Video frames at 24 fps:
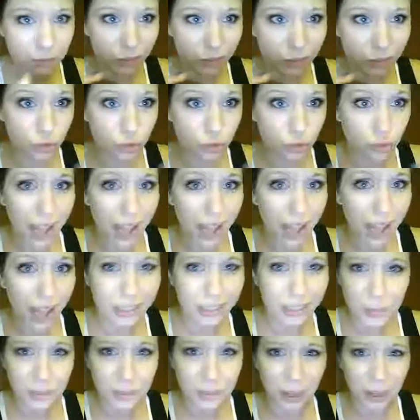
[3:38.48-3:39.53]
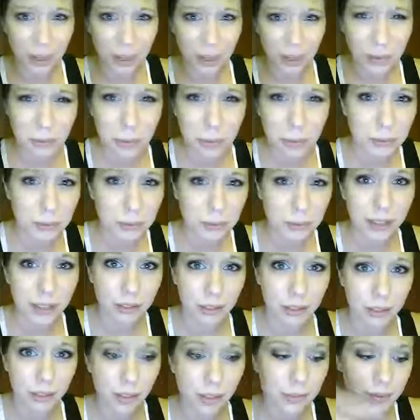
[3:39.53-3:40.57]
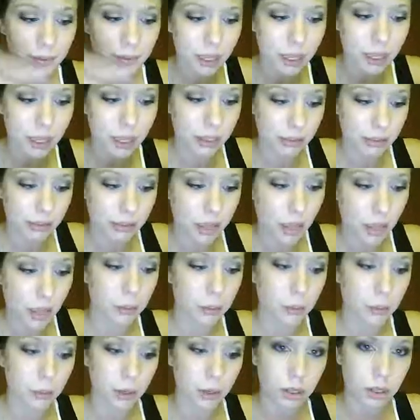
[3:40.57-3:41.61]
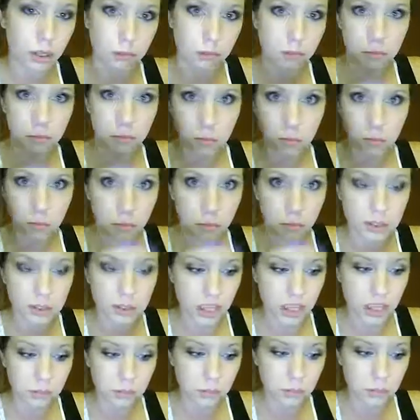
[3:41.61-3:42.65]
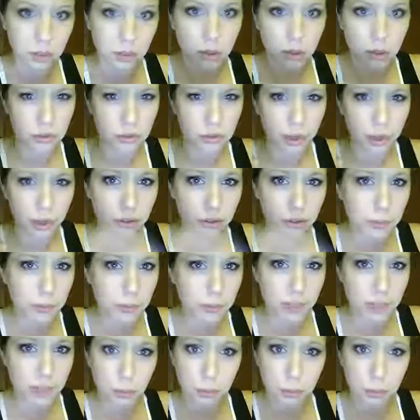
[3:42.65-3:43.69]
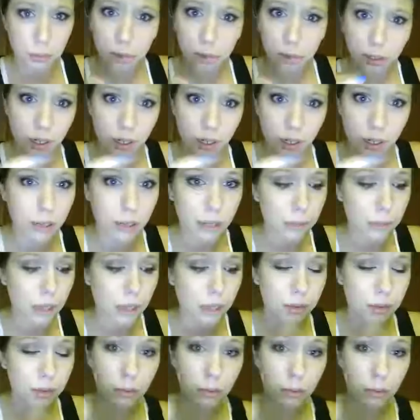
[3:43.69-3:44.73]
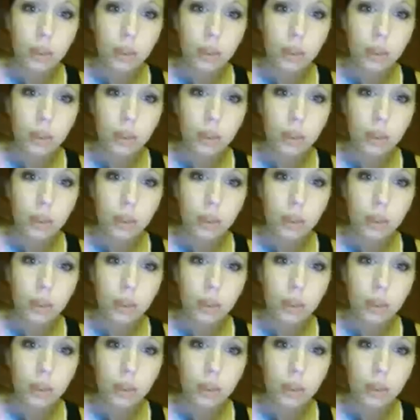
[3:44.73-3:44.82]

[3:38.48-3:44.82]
dry lipstick or whatever, it was regular lipstick. Like the other one was like, just regular lipstick, it moved on her hand, but the one